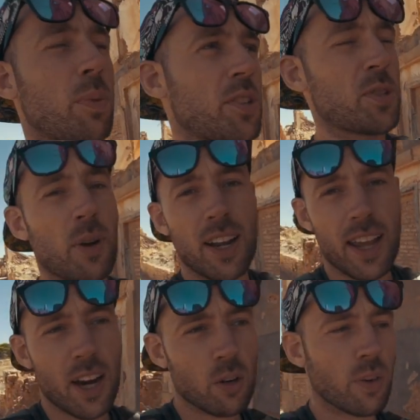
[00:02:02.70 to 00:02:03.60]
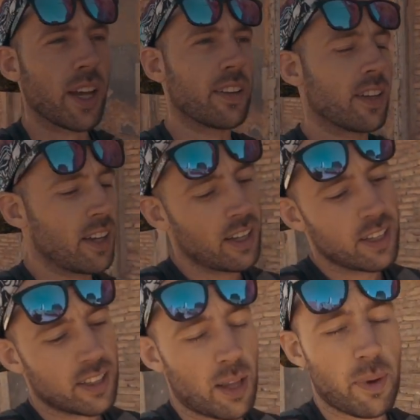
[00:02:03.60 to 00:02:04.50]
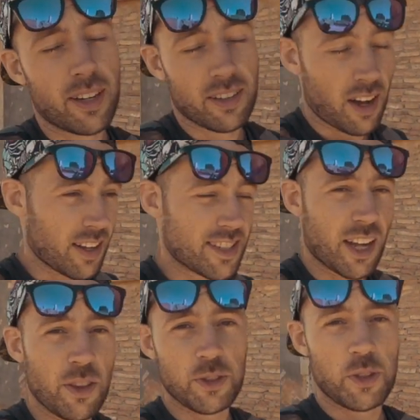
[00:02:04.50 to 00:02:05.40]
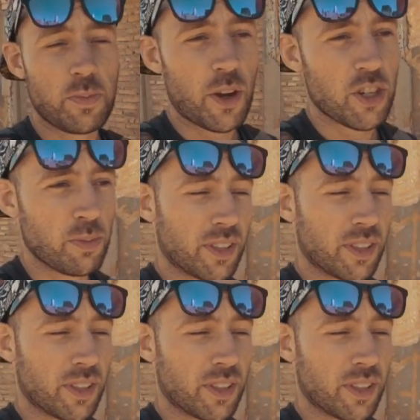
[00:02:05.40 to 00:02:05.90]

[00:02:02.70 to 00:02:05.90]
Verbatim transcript: pieces by an air raid. That might not sound so special,